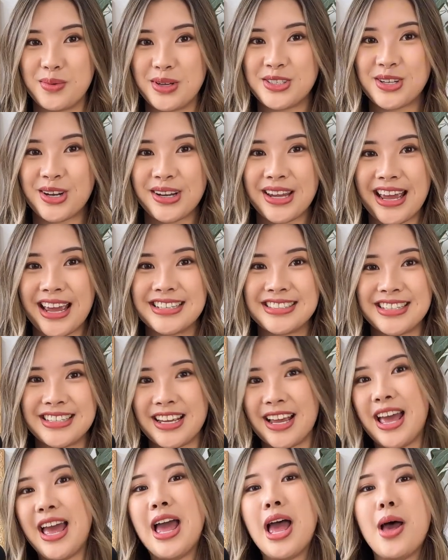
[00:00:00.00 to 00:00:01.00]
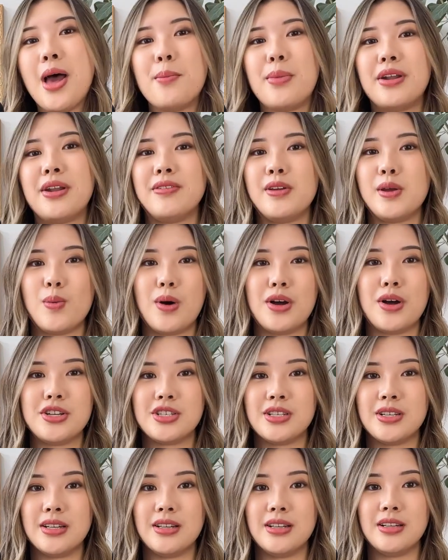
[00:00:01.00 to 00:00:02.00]
to be showcasing. But if you want
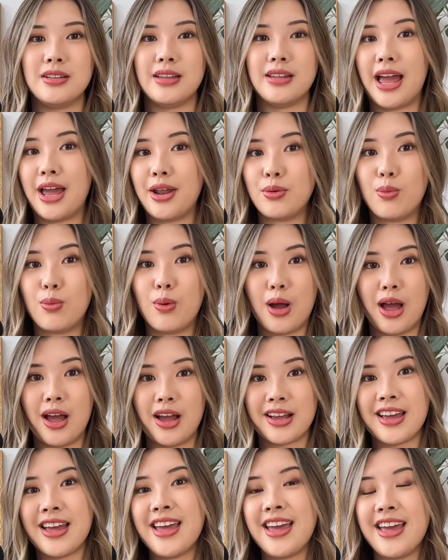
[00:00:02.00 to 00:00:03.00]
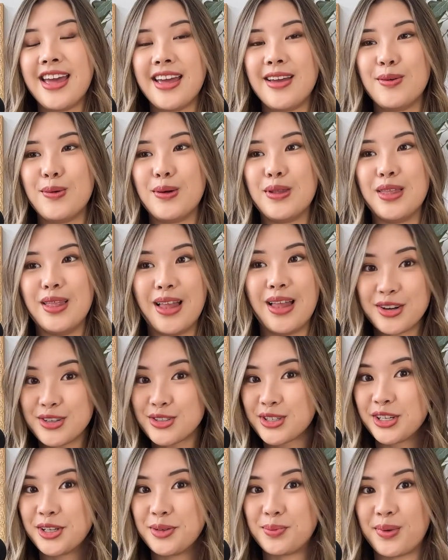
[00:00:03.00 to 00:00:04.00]
to land work with
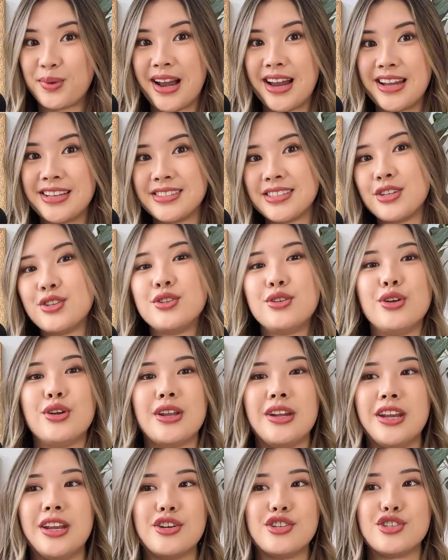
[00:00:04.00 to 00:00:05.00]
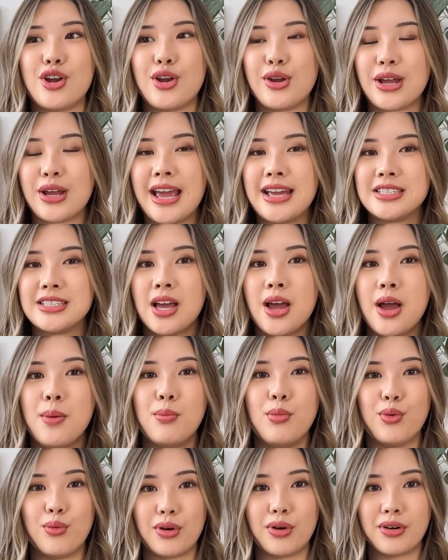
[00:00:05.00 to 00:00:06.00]
luxury brands, you can need to showcase
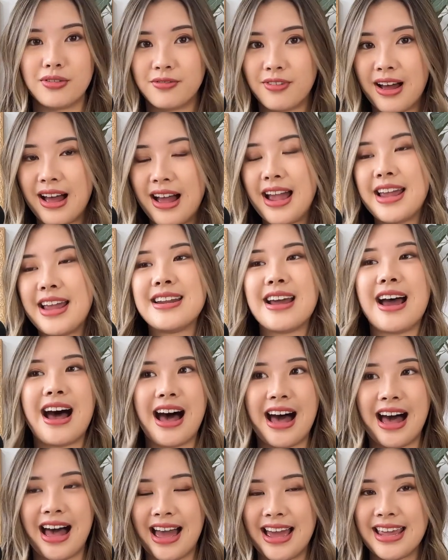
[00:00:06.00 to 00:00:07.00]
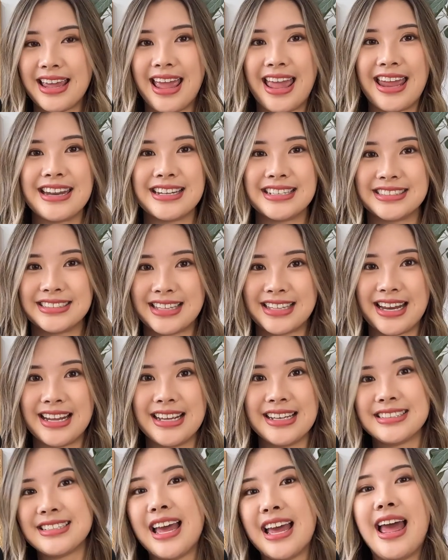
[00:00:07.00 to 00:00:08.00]
more refined, high-end
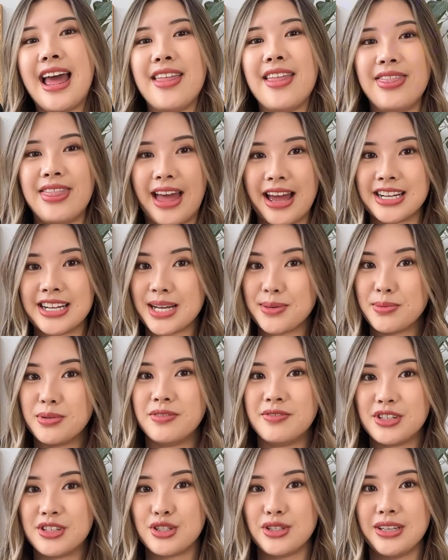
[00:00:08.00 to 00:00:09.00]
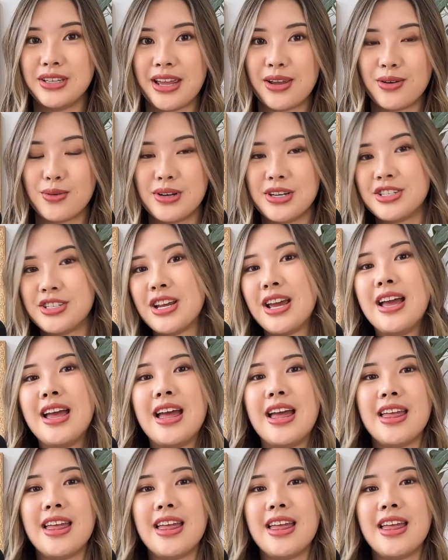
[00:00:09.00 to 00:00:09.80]
aesthetics and that type of visual language.